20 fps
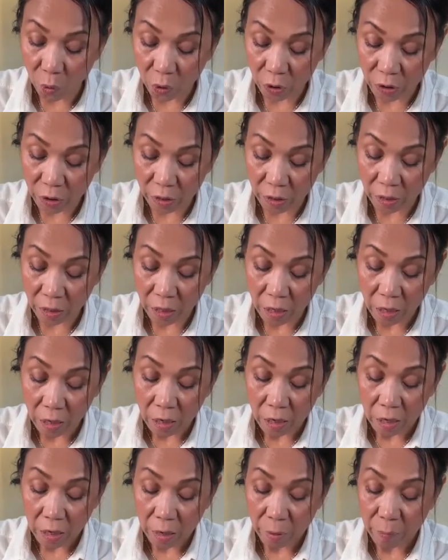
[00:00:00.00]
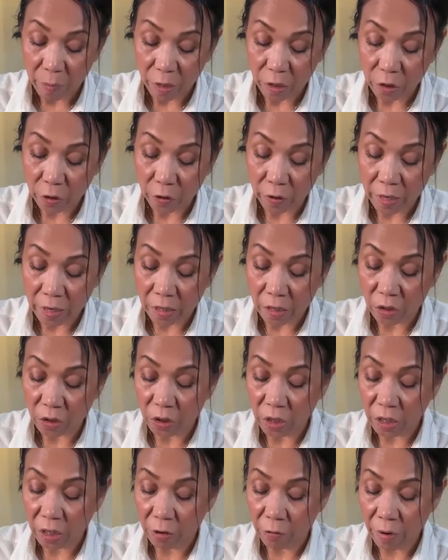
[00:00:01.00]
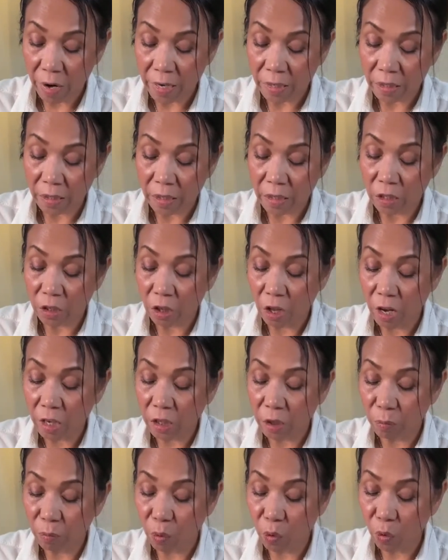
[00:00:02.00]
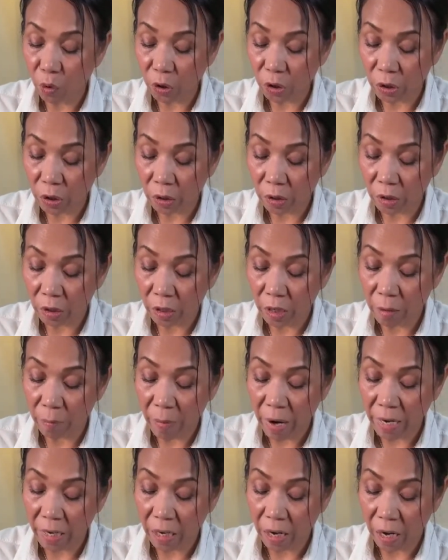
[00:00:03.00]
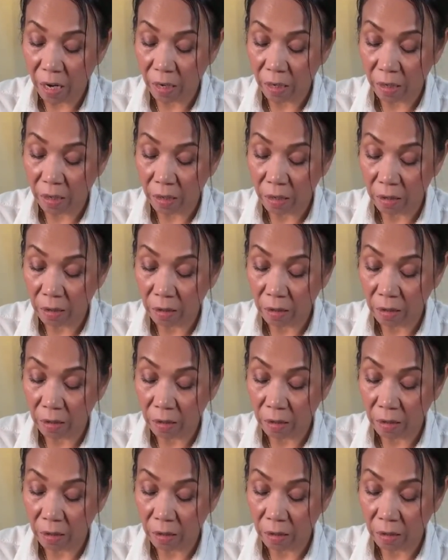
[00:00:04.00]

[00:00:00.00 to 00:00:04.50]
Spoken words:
portion. I make sure that the sticky rice is larger portion in my cake.